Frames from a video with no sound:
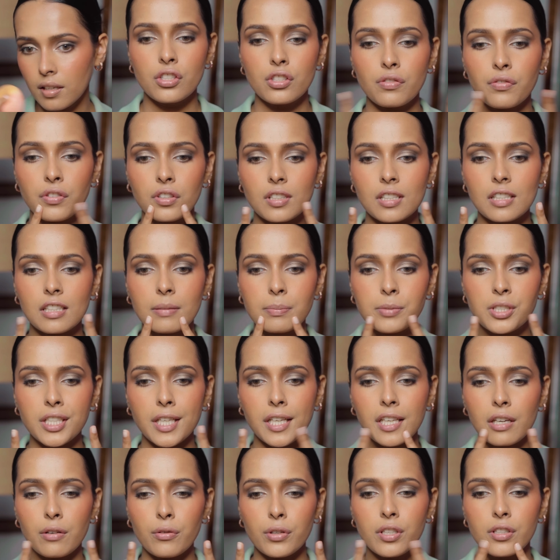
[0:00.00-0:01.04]
So for the lip
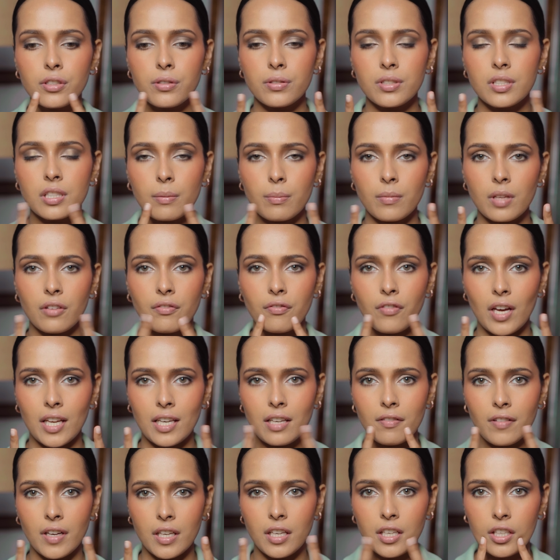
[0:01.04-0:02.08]
shade, I want to do something
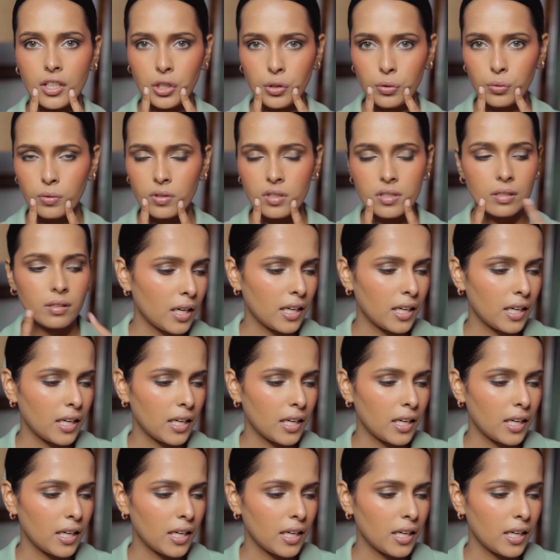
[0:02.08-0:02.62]
very, very nude.